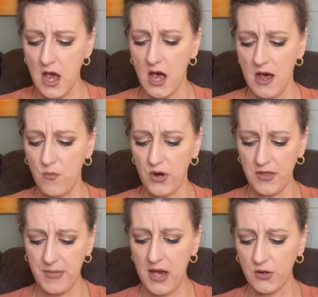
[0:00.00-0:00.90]
One of
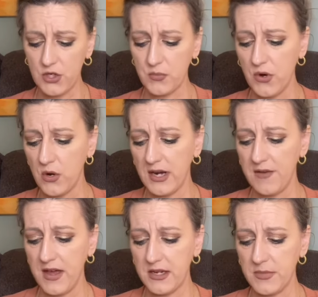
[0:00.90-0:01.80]
the powders broke, and
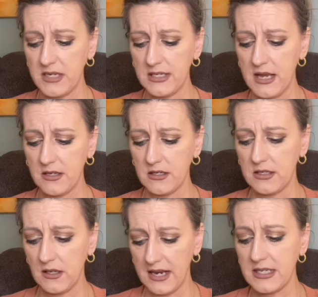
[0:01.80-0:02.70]
I've had to be
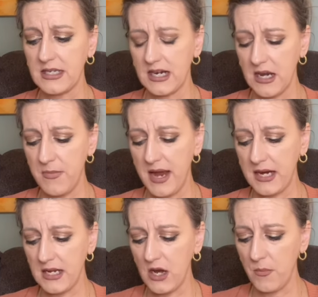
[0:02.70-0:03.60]
sticking it back
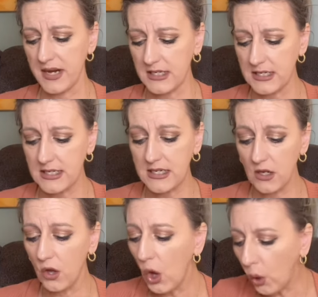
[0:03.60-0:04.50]
in here, but it
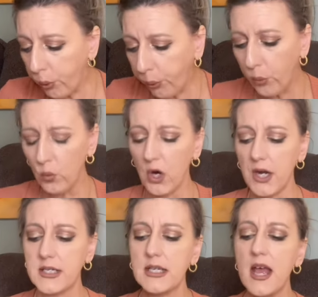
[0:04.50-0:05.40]
still
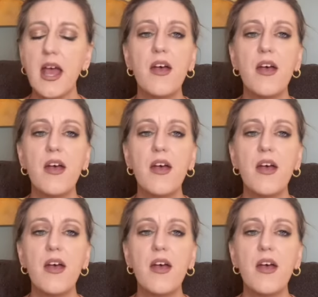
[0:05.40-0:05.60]
works.